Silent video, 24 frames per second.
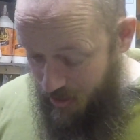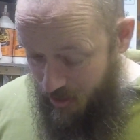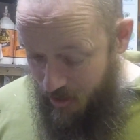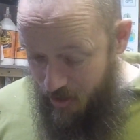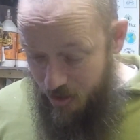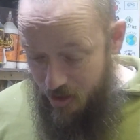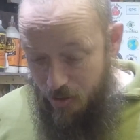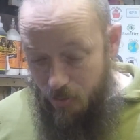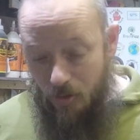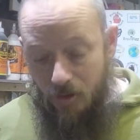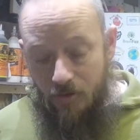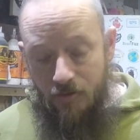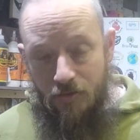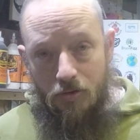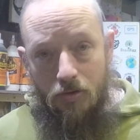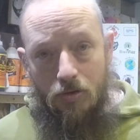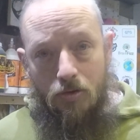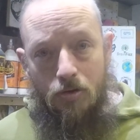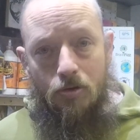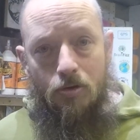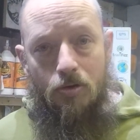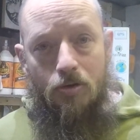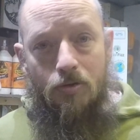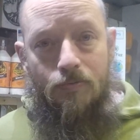So what I
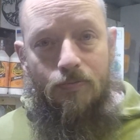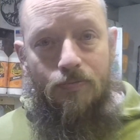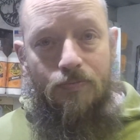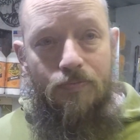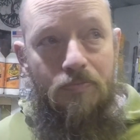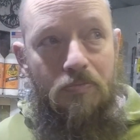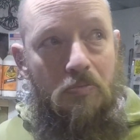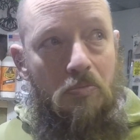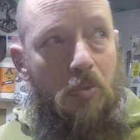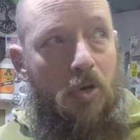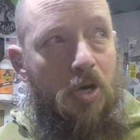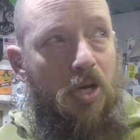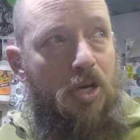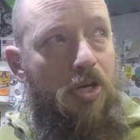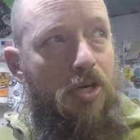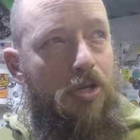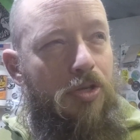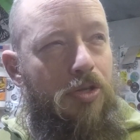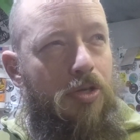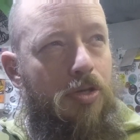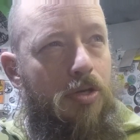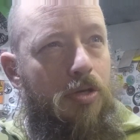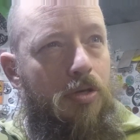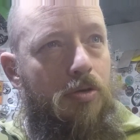thought, what can I
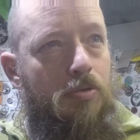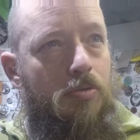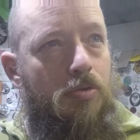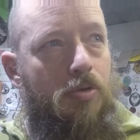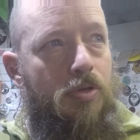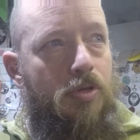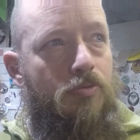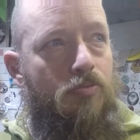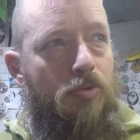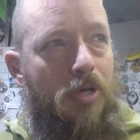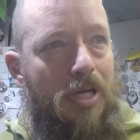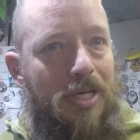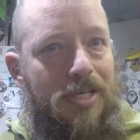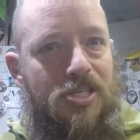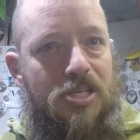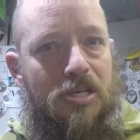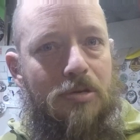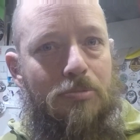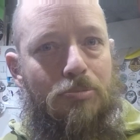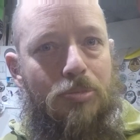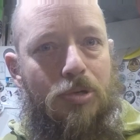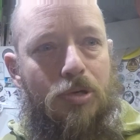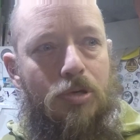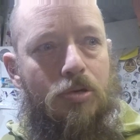do? Really
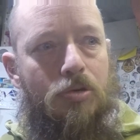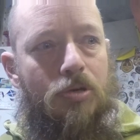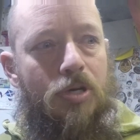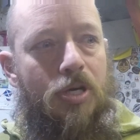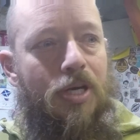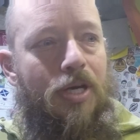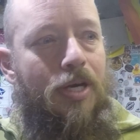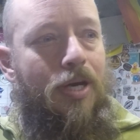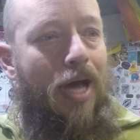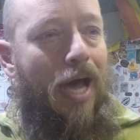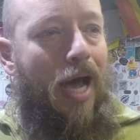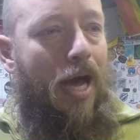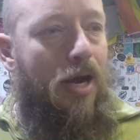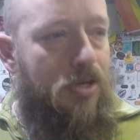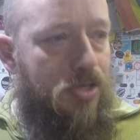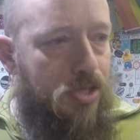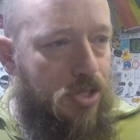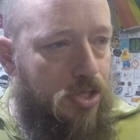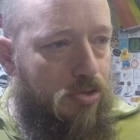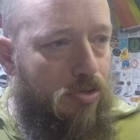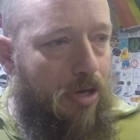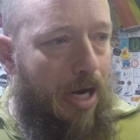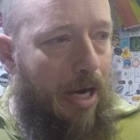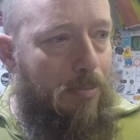simple, out of
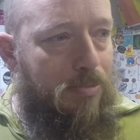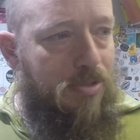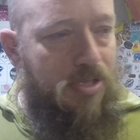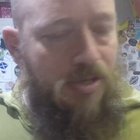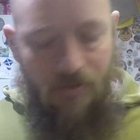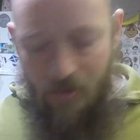scraps of